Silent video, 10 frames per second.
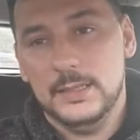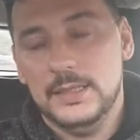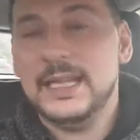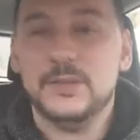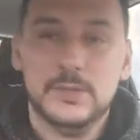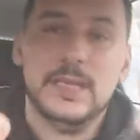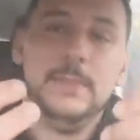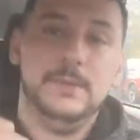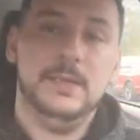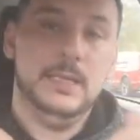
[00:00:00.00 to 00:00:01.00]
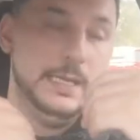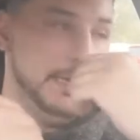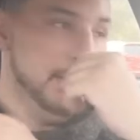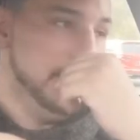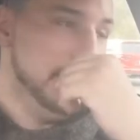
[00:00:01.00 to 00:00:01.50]
that's what's happening
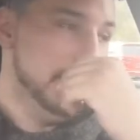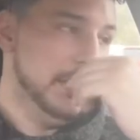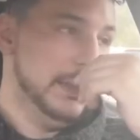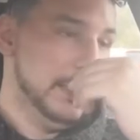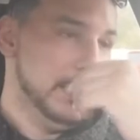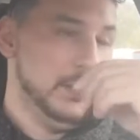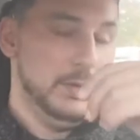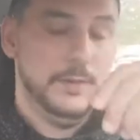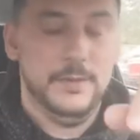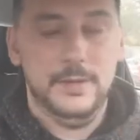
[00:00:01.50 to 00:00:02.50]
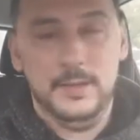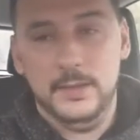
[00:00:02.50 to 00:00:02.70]
here with